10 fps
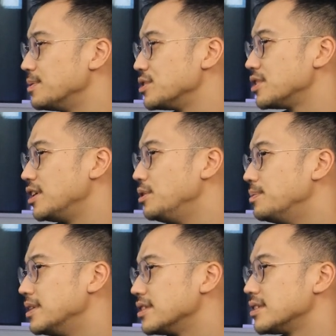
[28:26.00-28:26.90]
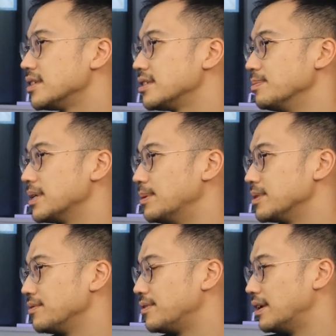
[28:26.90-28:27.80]
which humans sometimes
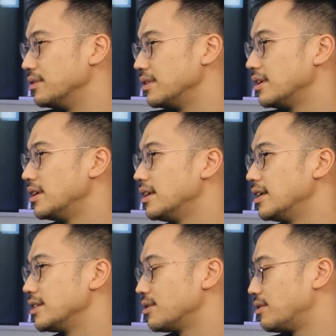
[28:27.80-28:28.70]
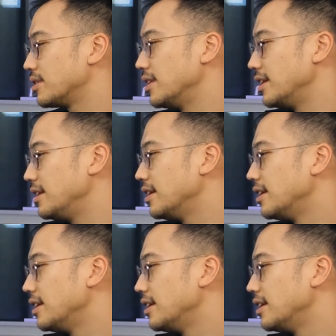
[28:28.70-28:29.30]
have found historically,